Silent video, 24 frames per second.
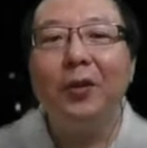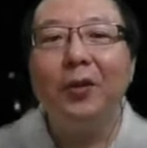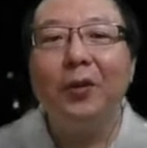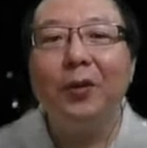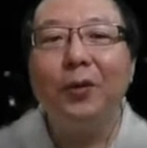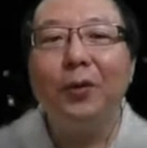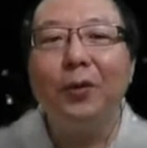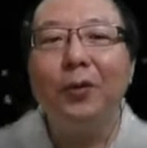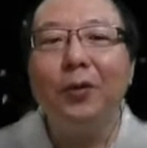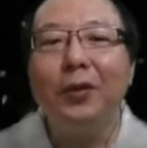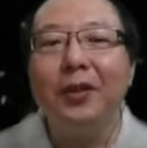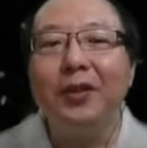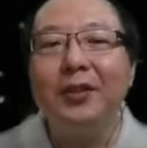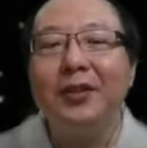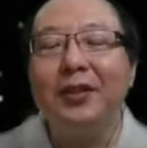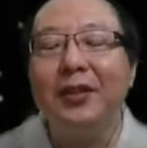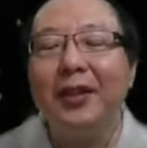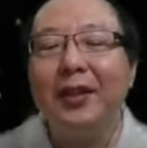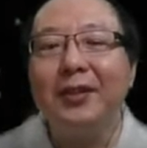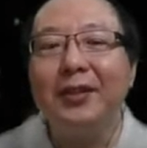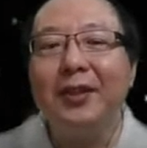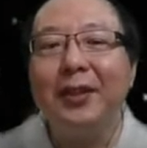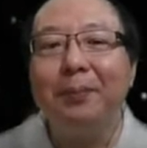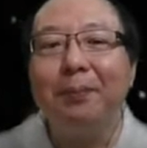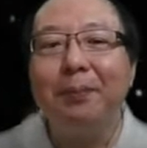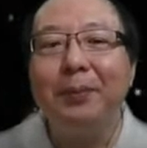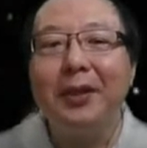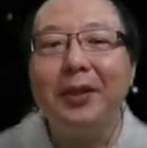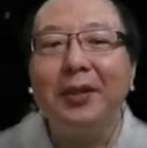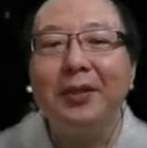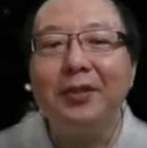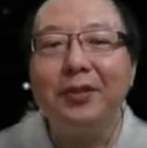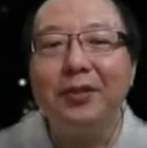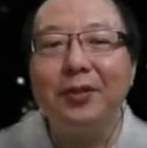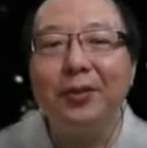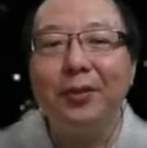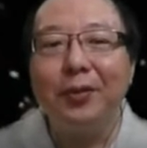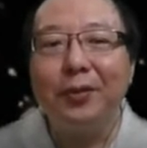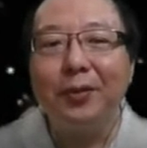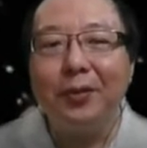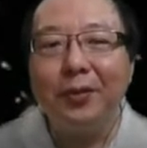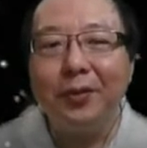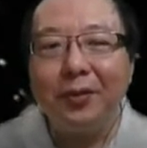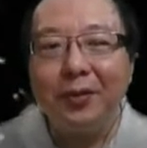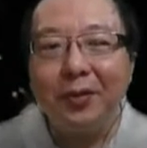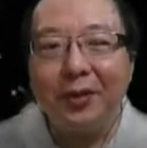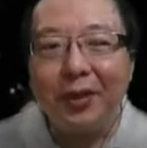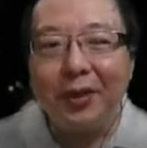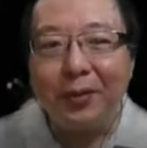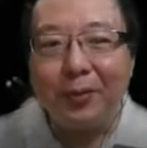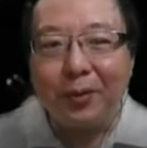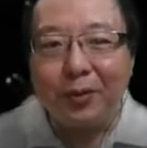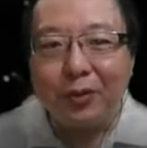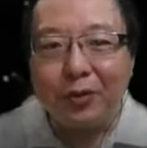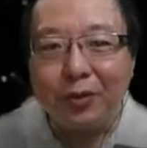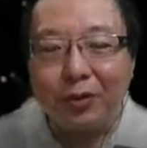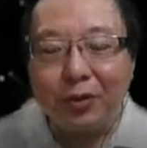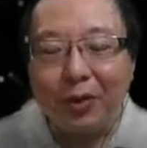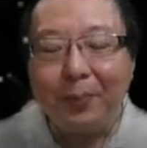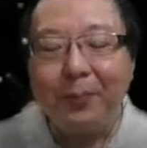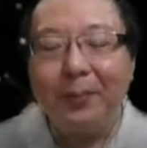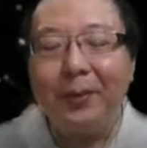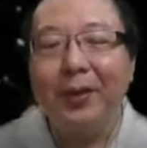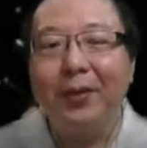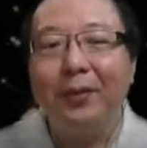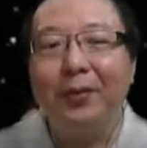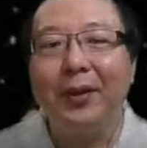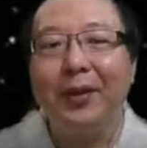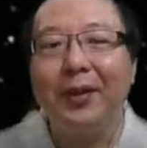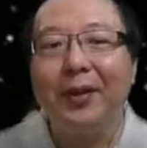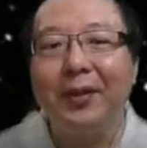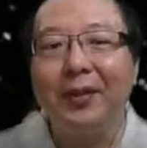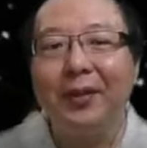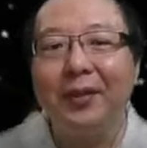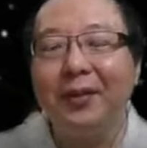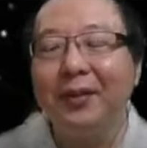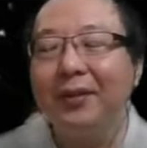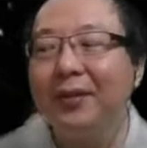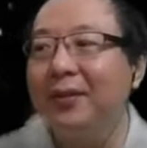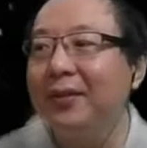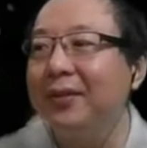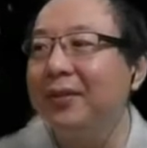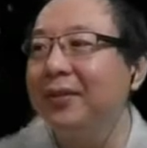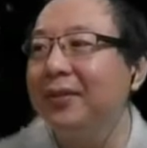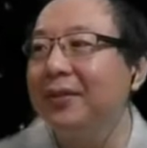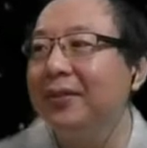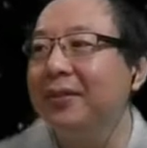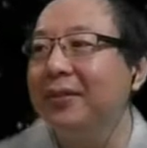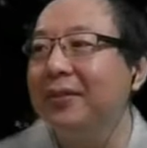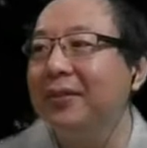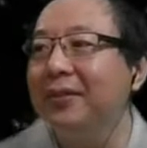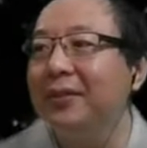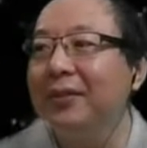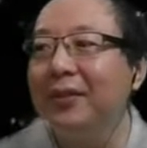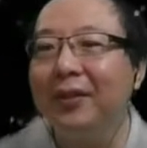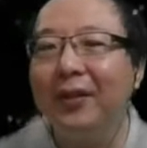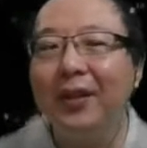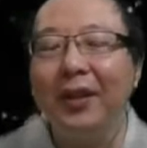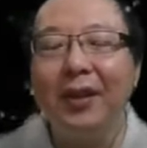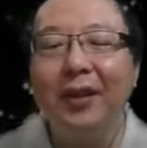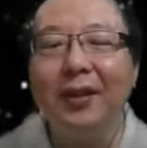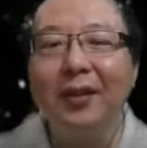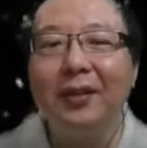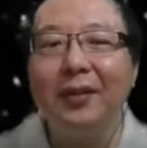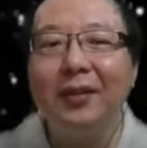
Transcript: O is less than P, so it will swap that one. Okay.